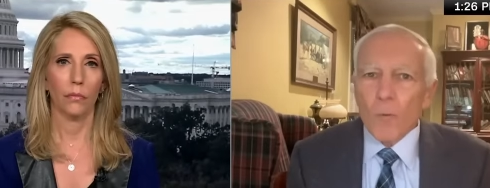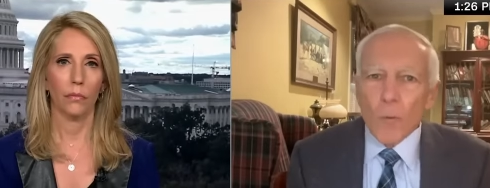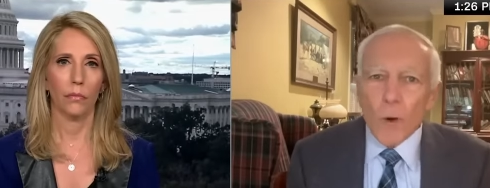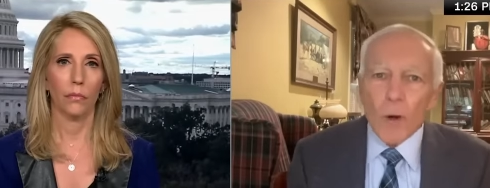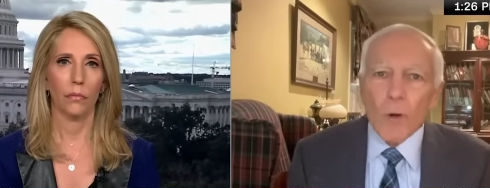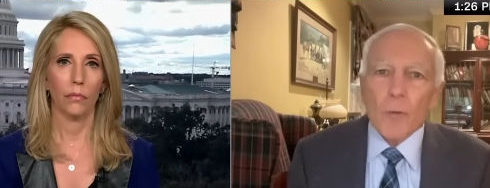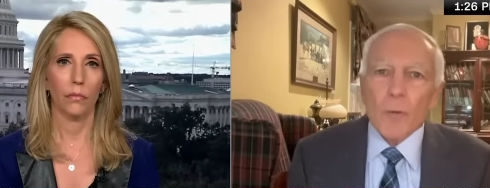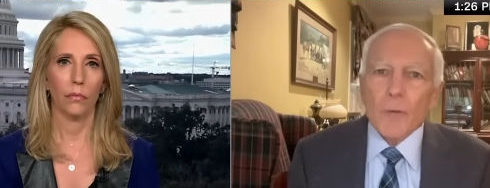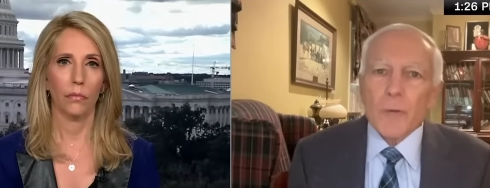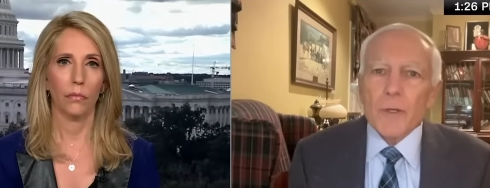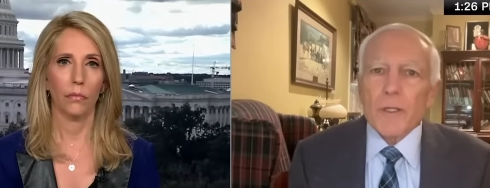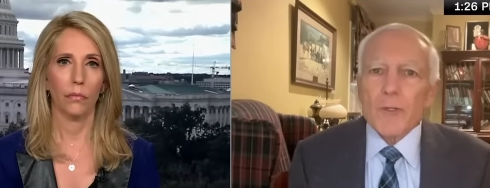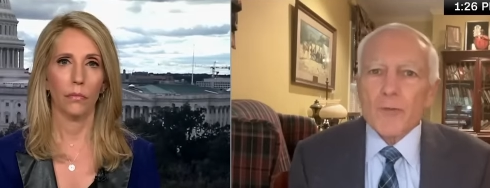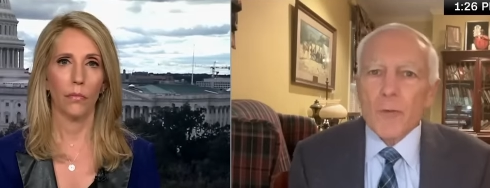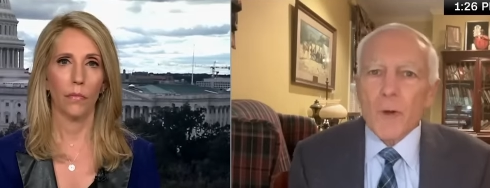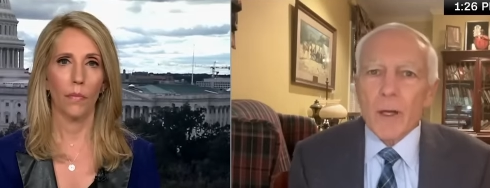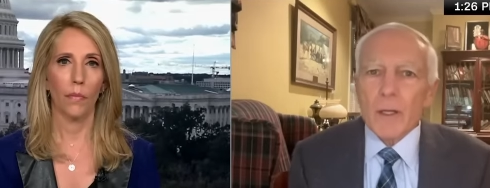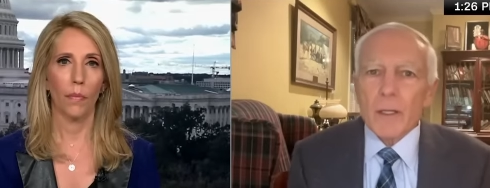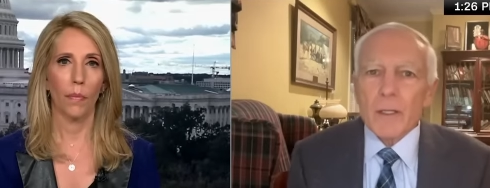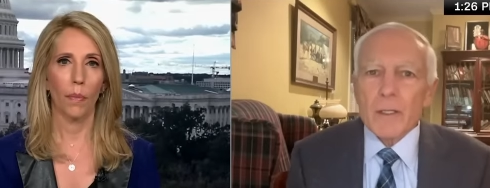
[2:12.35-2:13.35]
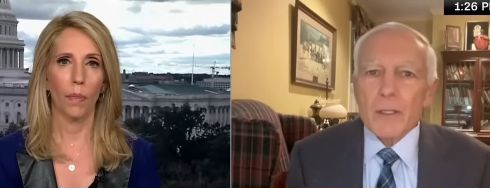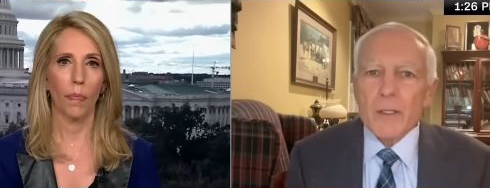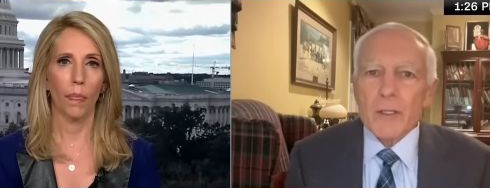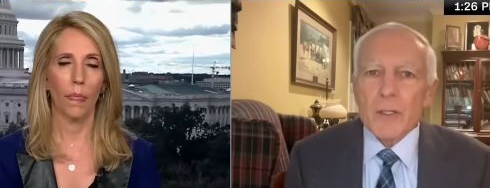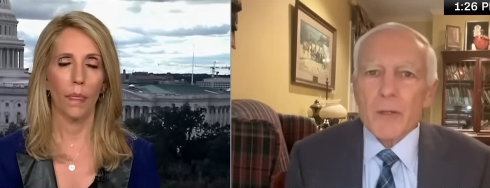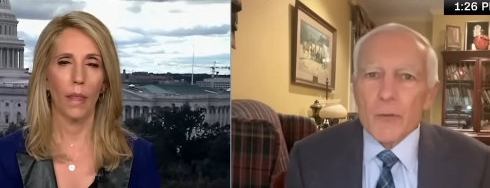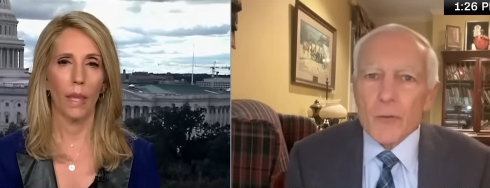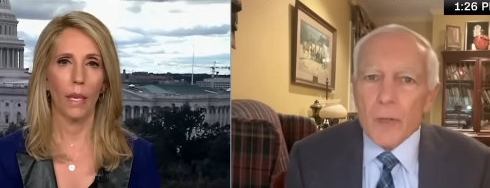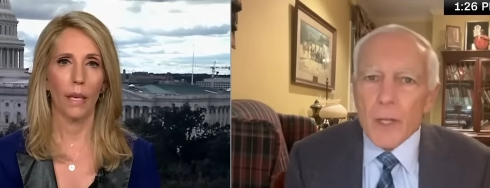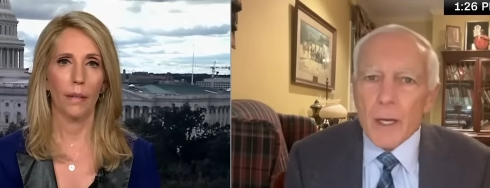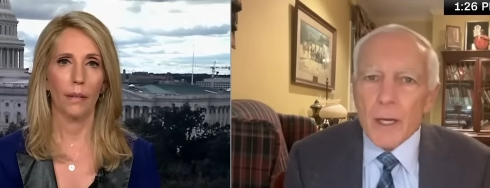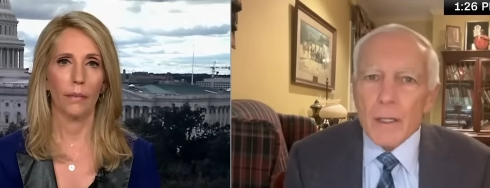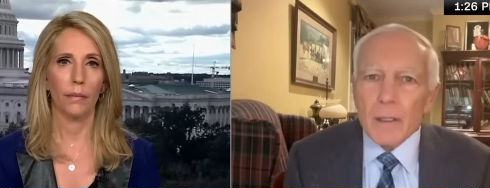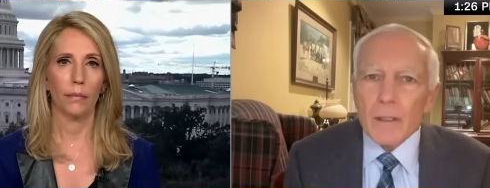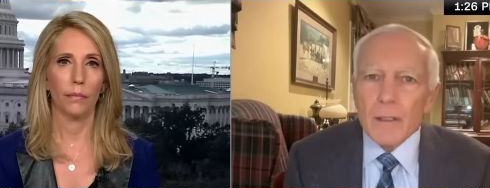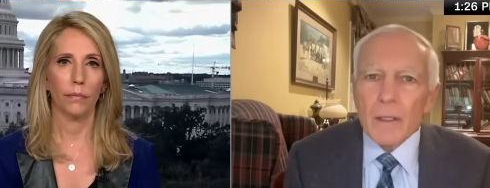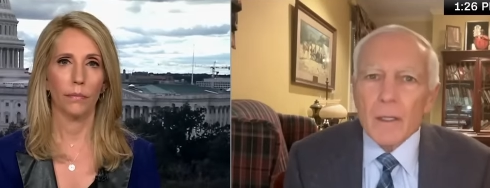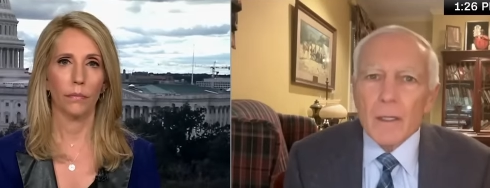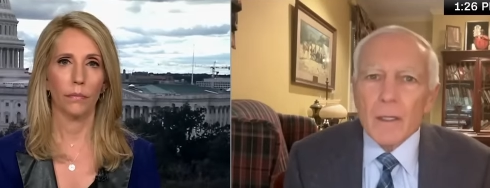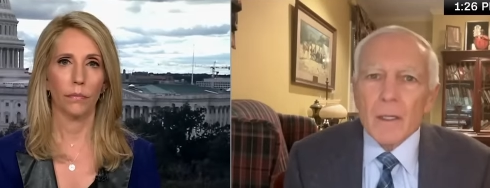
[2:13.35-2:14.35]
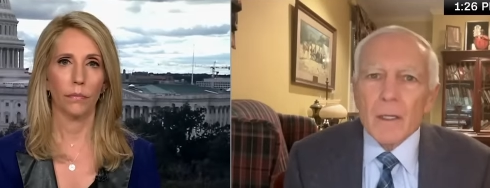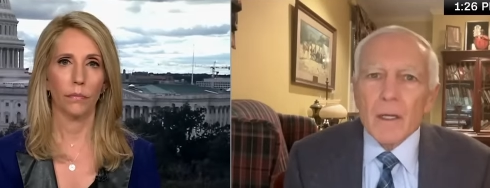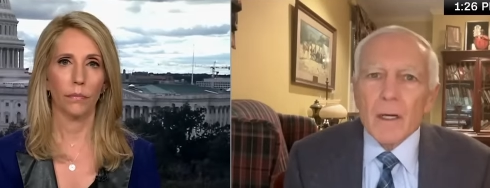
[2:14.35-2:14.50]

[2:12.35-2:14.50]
Speaker 1: work with the Israelis to do that.